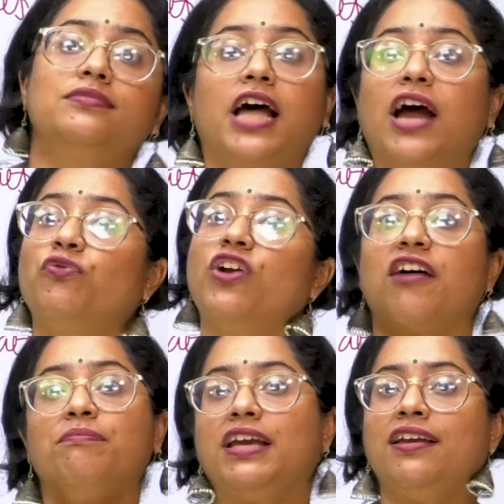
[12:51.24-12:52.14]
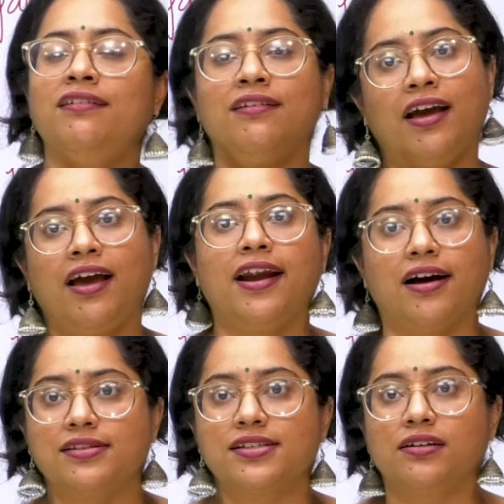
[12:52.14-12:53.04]
that would have been an
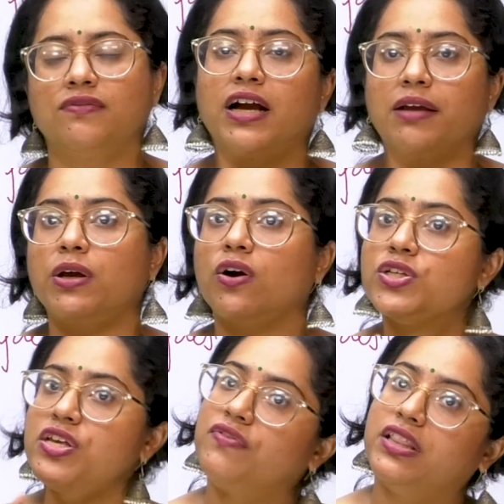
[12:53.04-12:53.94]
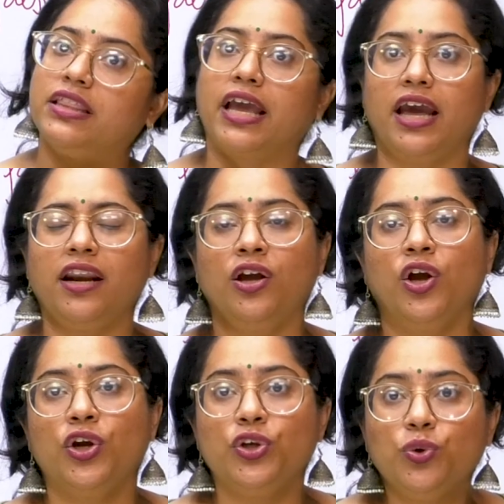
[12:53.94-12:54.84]
answer. Why? Because even there
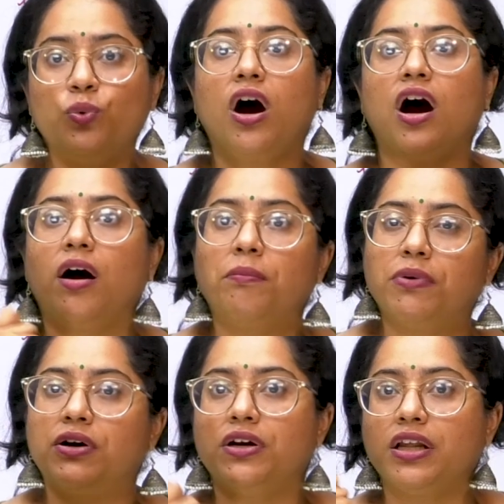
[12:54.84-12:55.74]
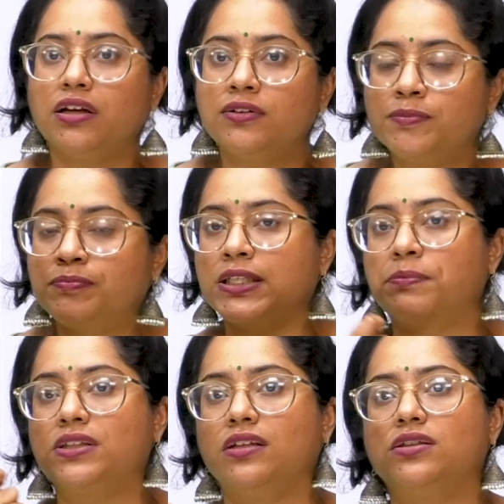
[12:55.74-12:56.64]
you are burning
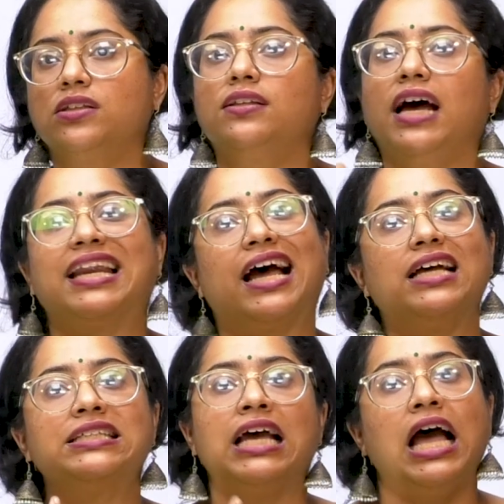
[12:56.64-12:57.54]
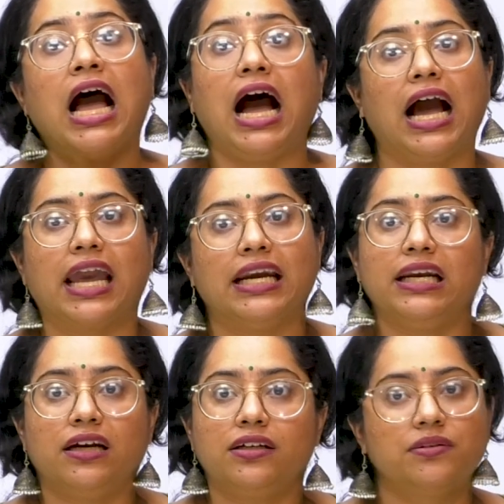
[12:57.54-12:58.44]
substances that has iron
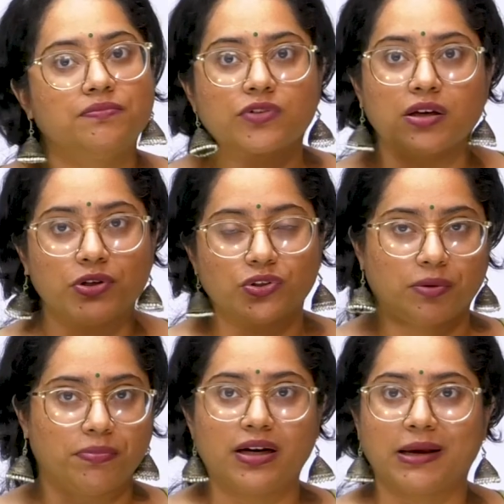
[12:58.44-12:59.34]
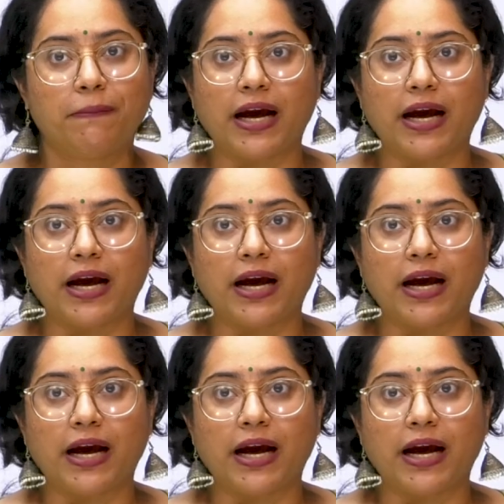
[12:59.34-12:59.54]
in it. Okay, because you're burning